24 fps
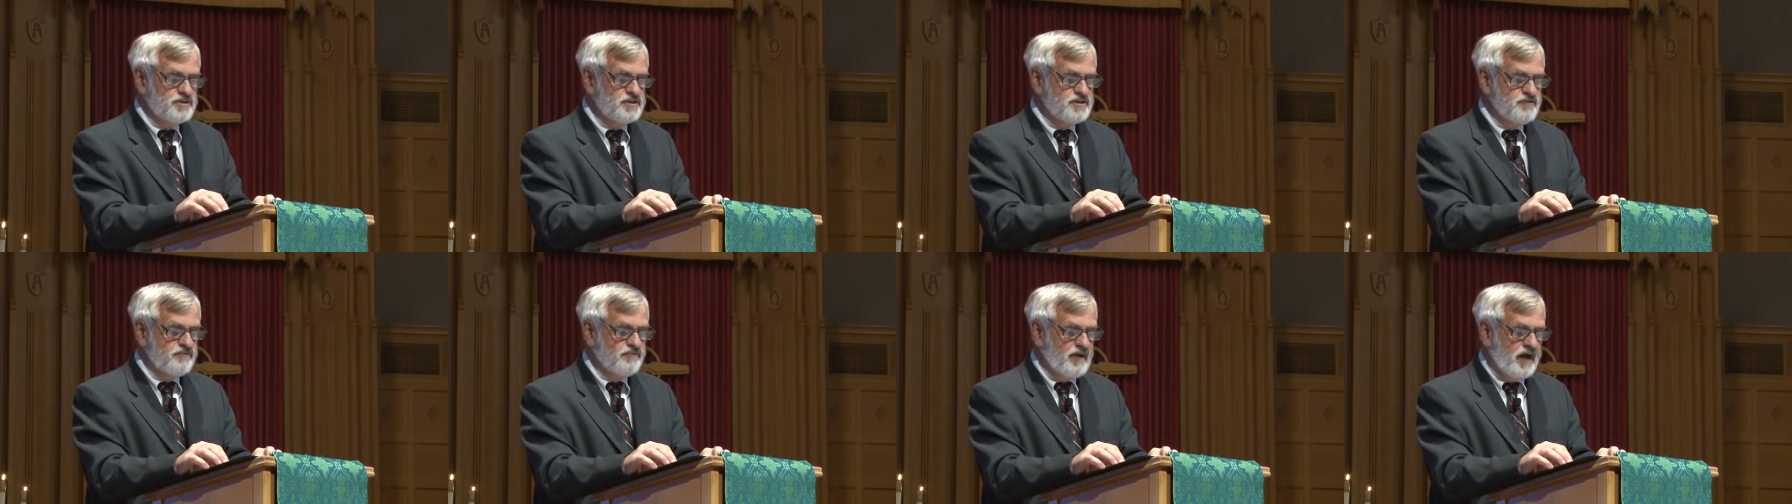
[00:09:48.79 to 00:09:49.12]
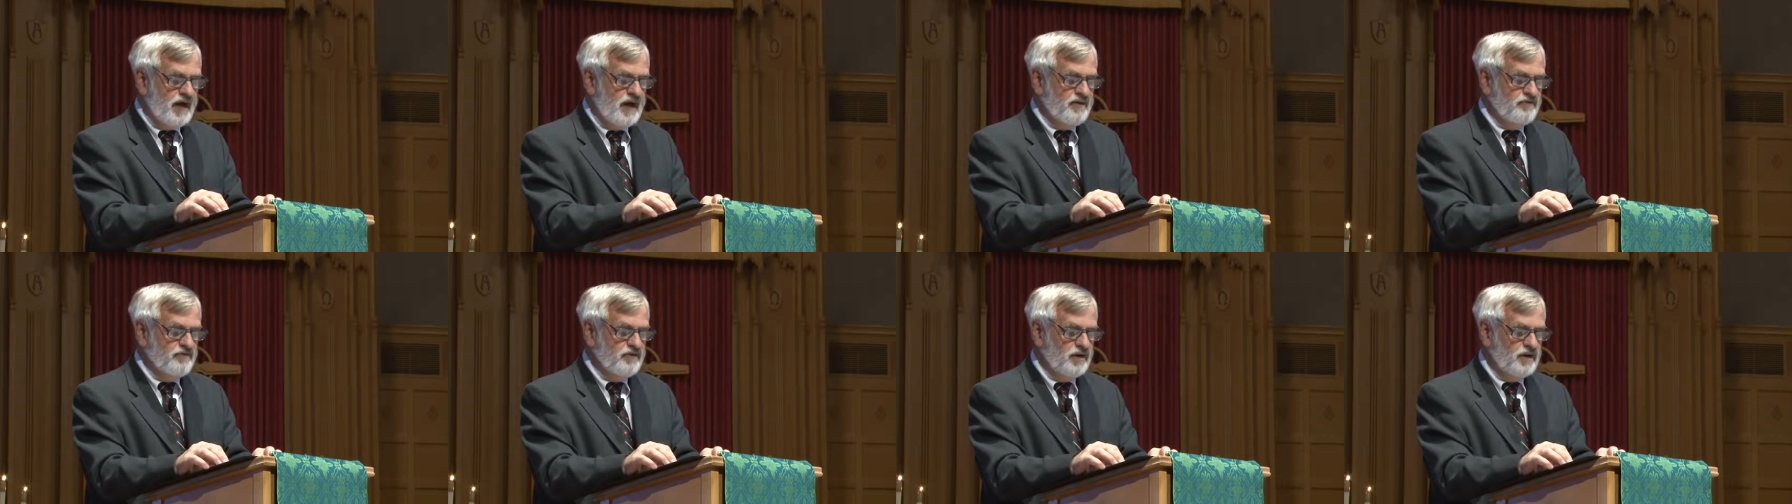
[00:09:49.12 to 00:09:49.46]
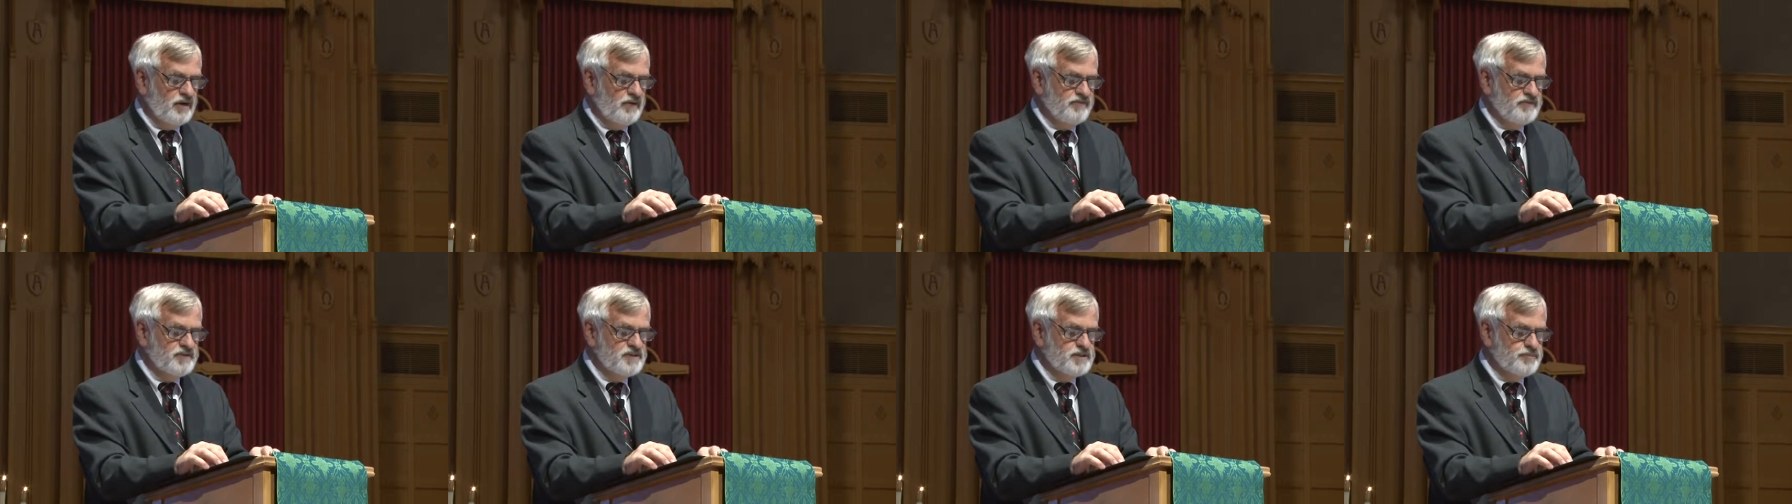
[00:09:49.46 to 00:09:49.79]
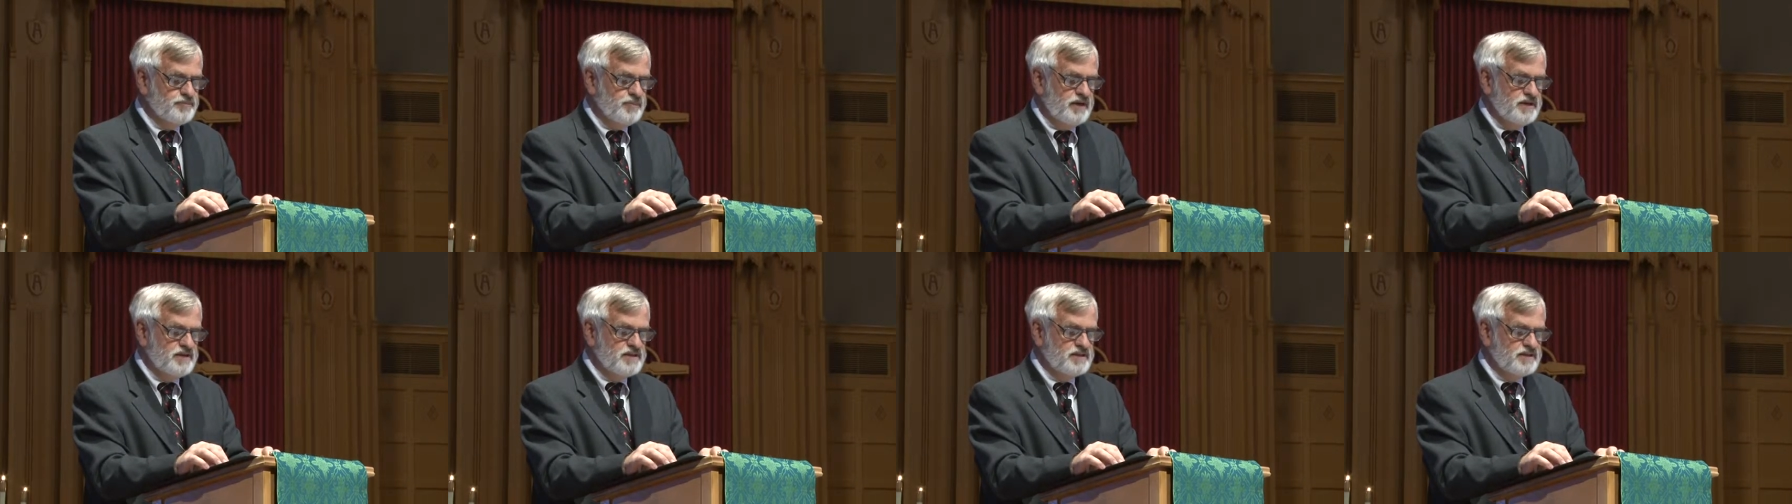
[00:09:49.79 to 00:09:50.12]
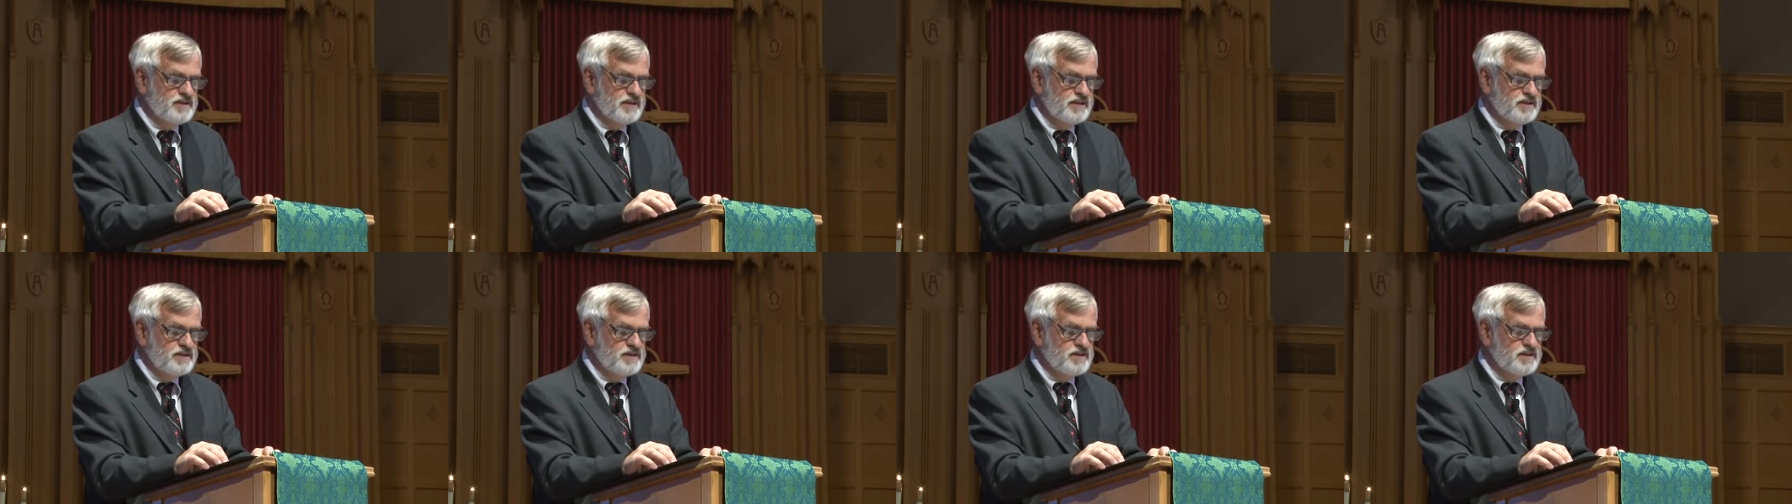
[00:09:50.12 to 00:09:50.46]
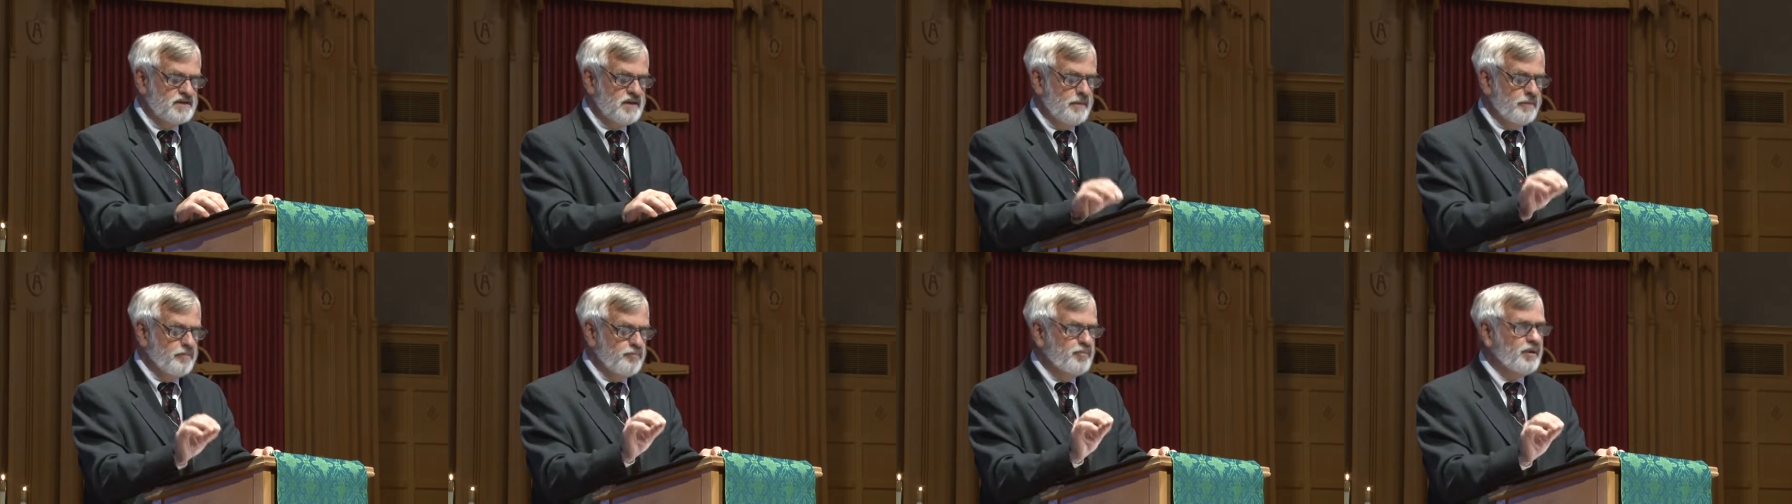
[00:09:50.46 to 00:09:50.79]
survival of the species,
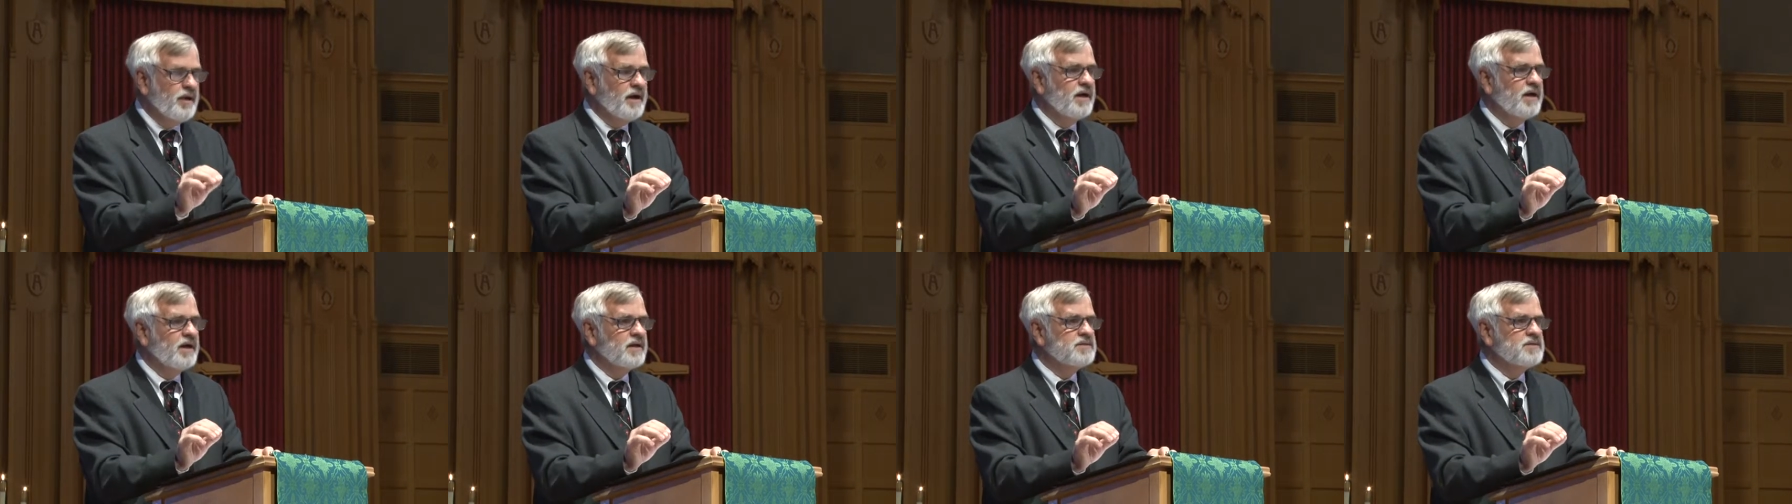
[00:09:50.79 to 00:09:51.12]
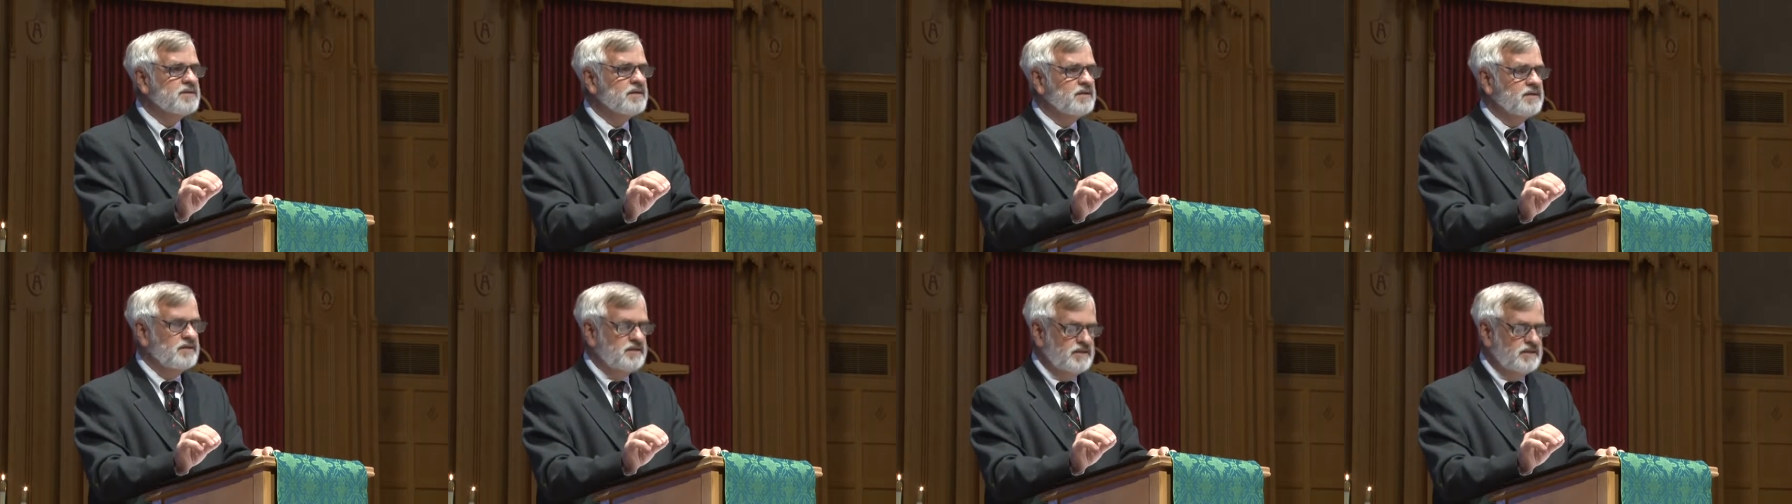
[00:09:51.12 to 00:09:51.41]
but